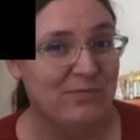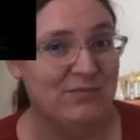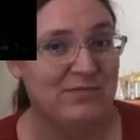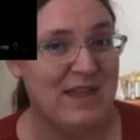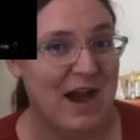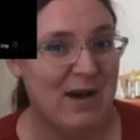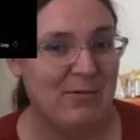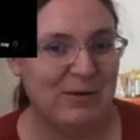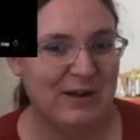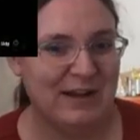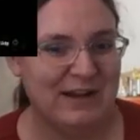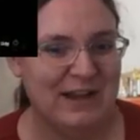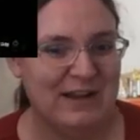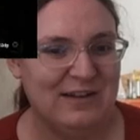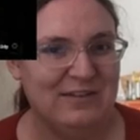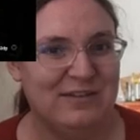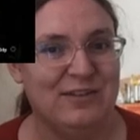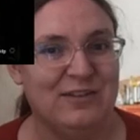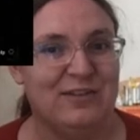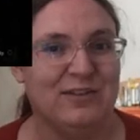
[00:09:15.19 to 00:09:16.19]
now we're going to
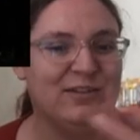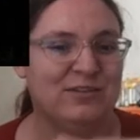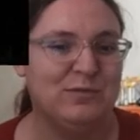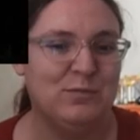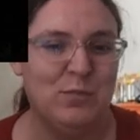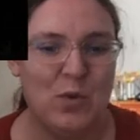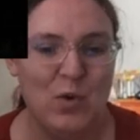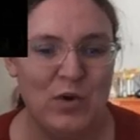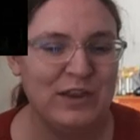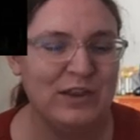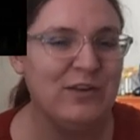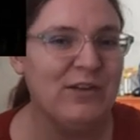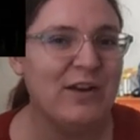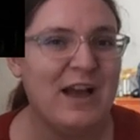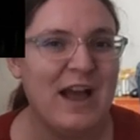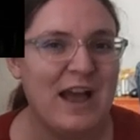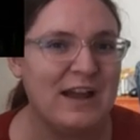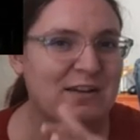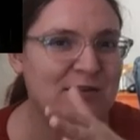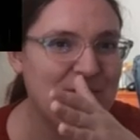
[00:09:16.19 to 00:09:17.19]
get into the spoiler
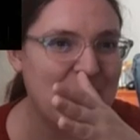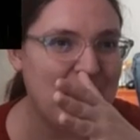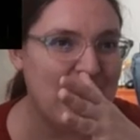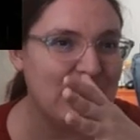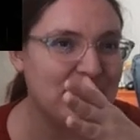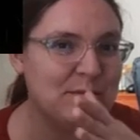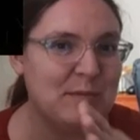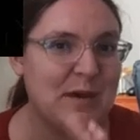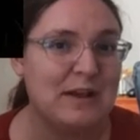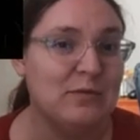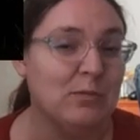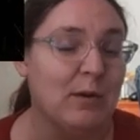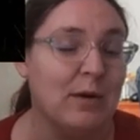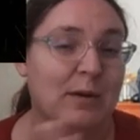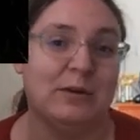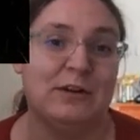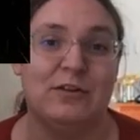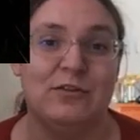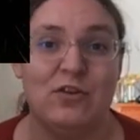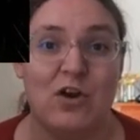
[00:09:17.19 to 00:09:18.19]
kind of aspect where
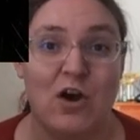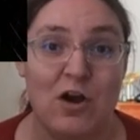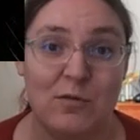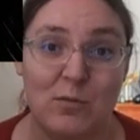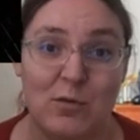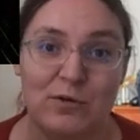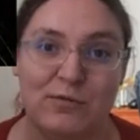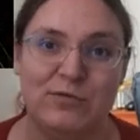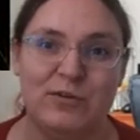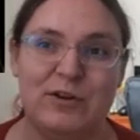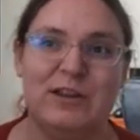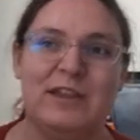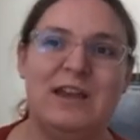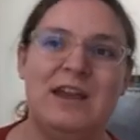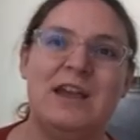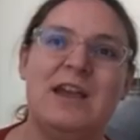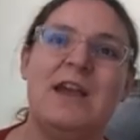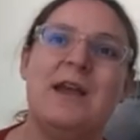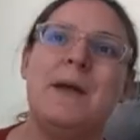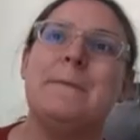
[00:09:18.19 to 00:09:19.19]
I'm going to talk more
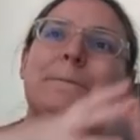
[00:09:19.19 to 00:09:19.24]
freely.